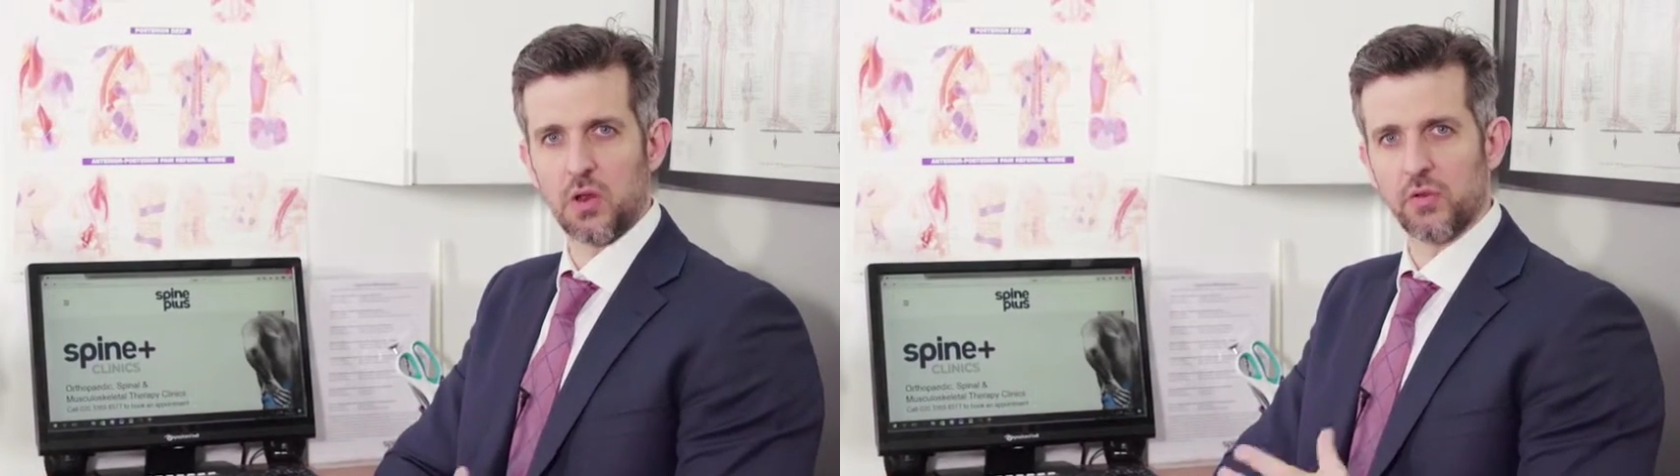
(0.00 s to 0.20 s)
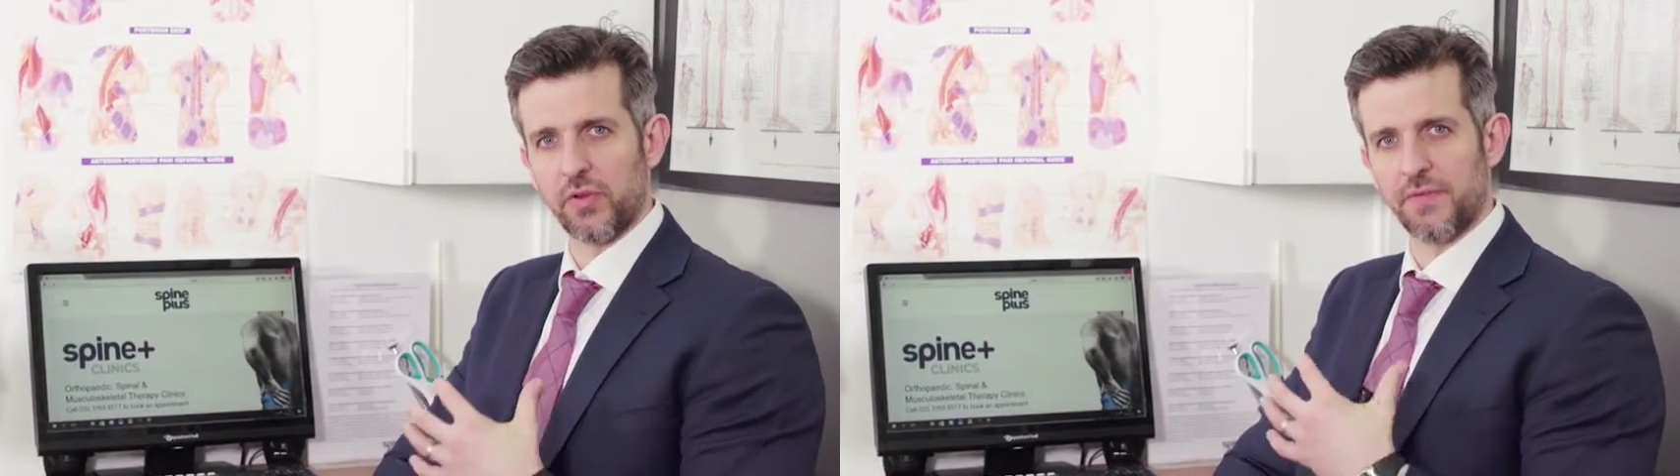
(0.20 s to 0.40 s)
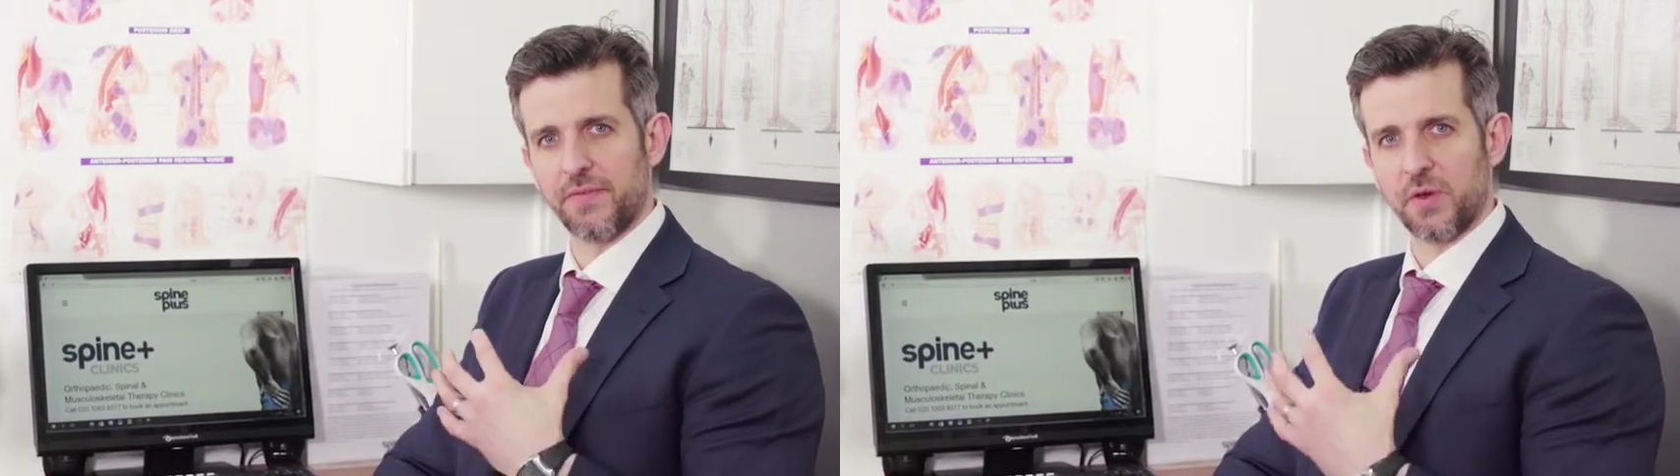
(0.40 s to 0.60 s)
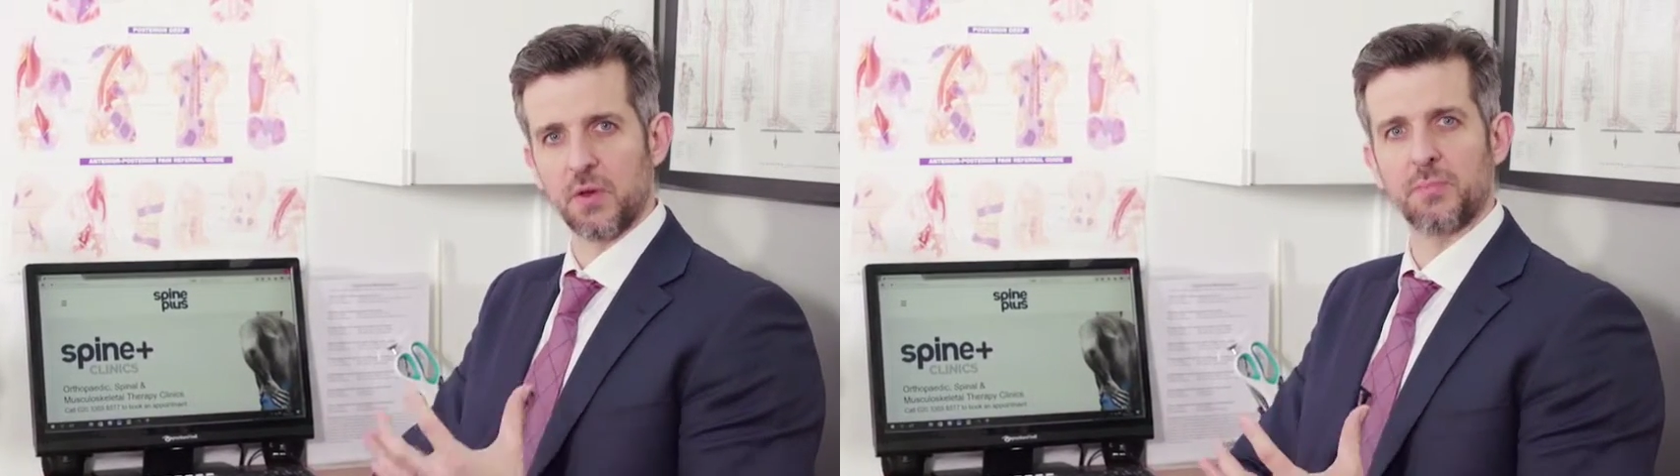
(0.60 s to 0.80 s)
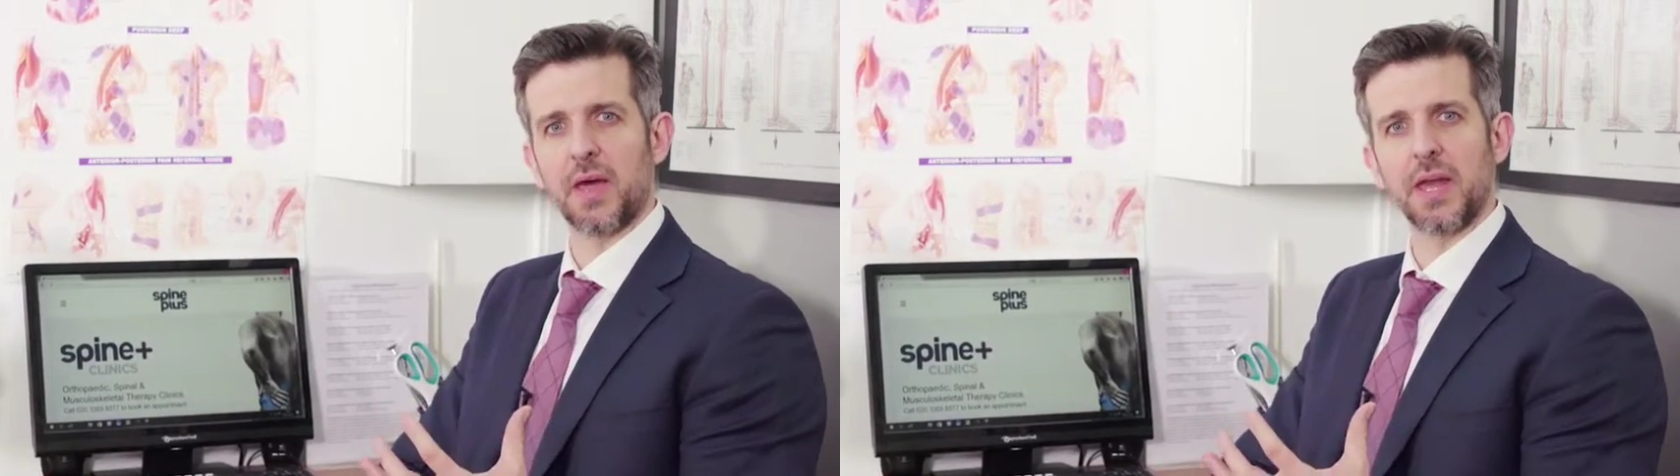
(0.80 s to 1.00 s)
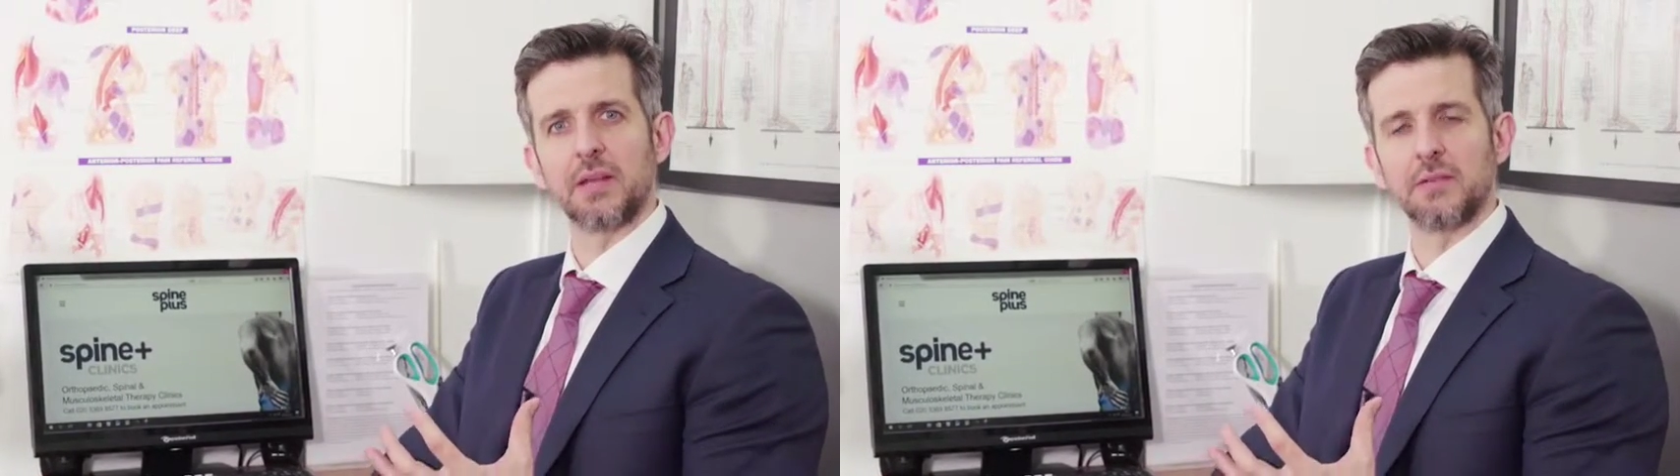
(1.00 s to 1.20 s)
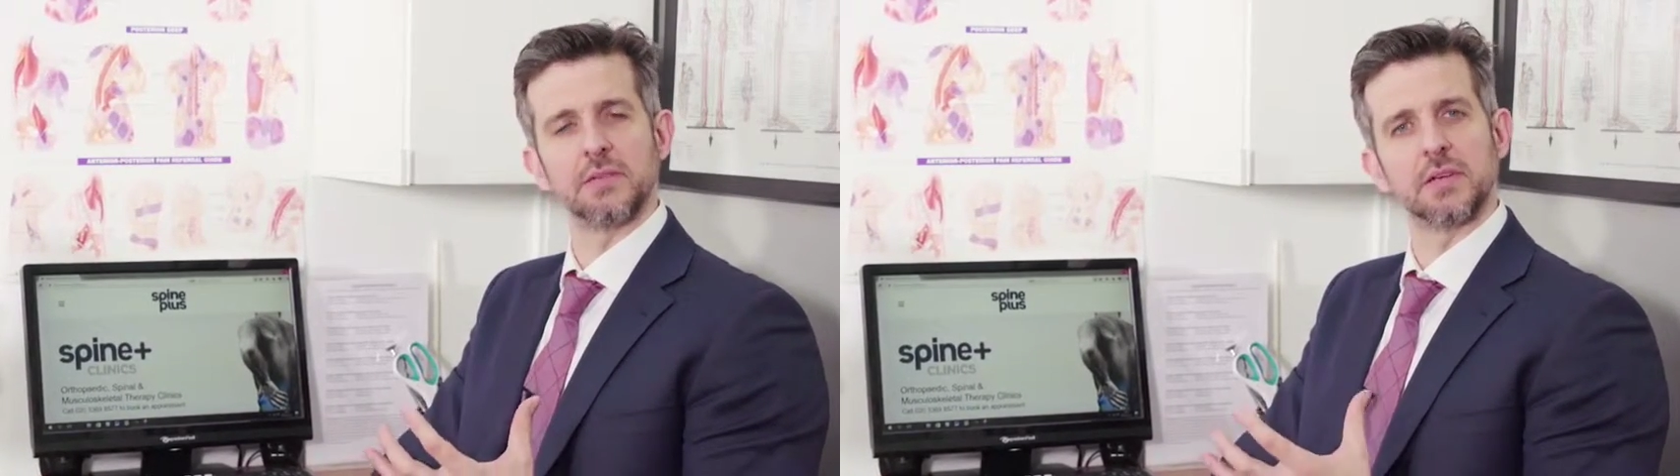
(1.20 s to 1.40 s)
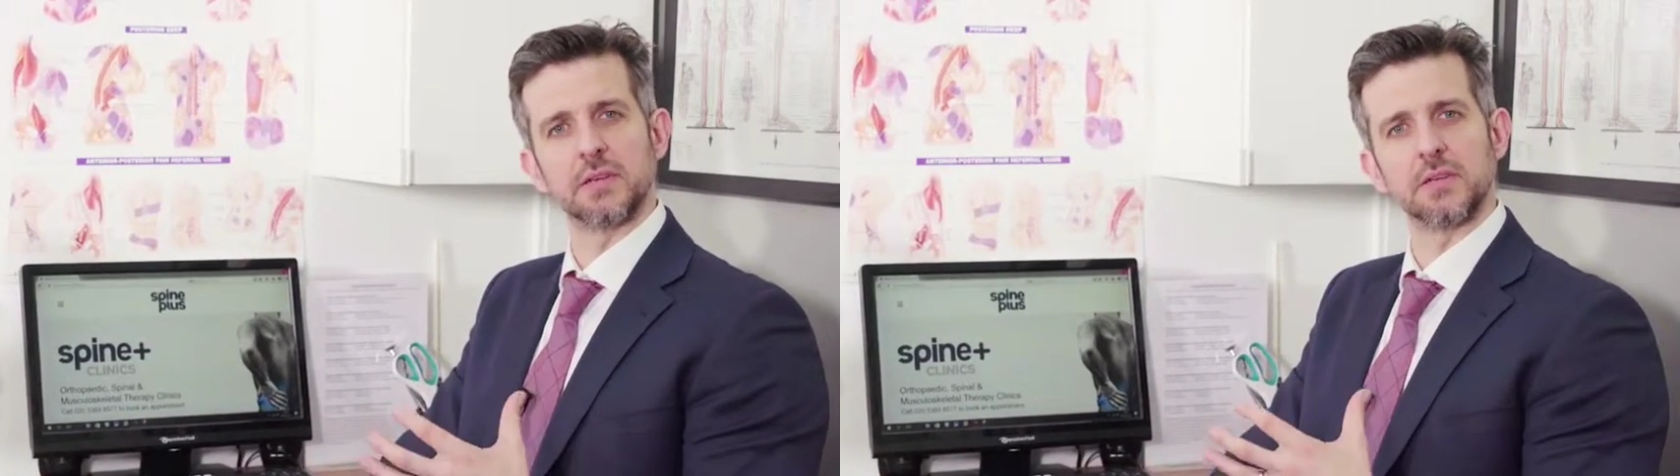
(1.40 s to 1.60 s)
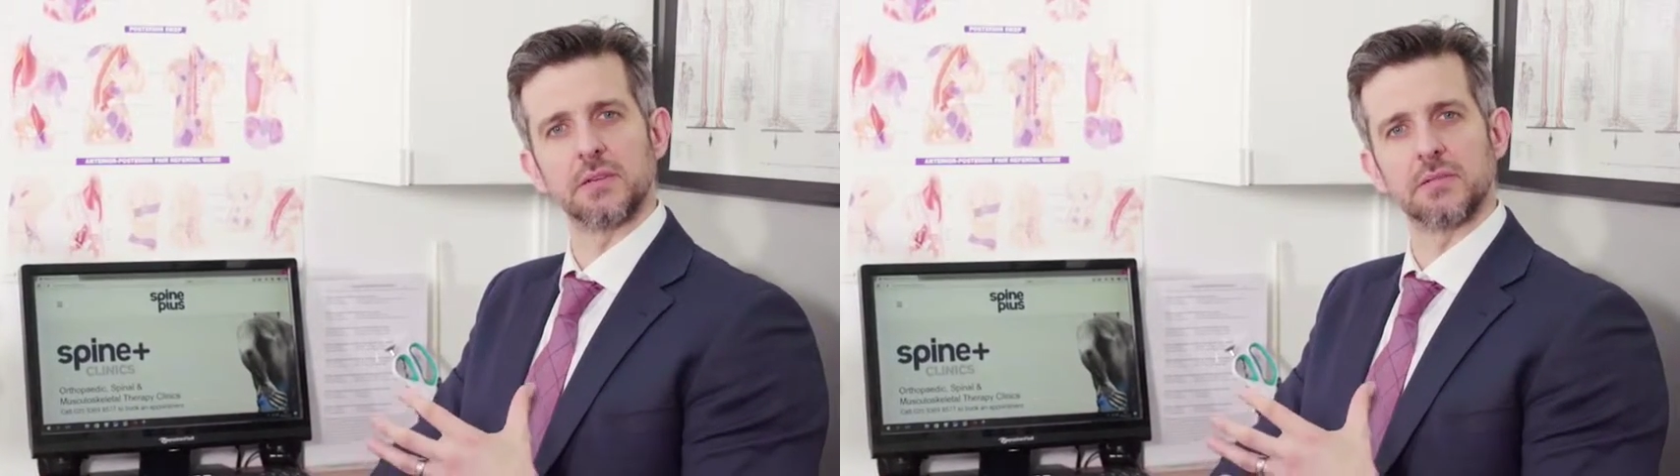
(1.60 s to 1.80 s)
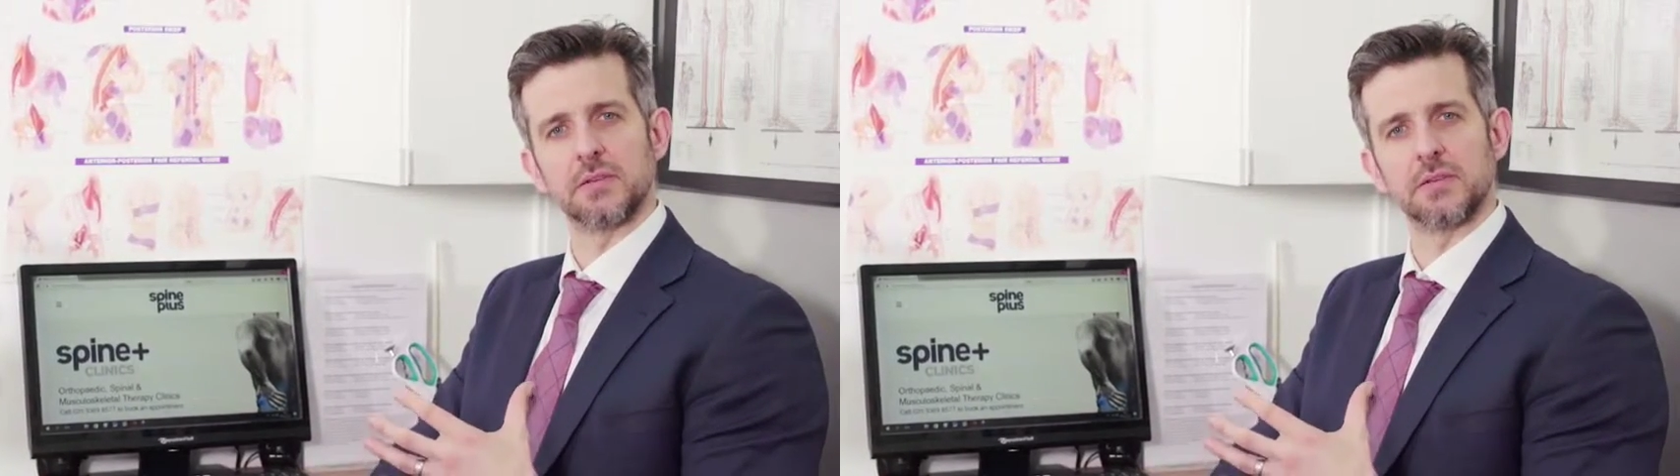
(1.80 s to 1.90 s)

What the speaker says: lot of referred pain that can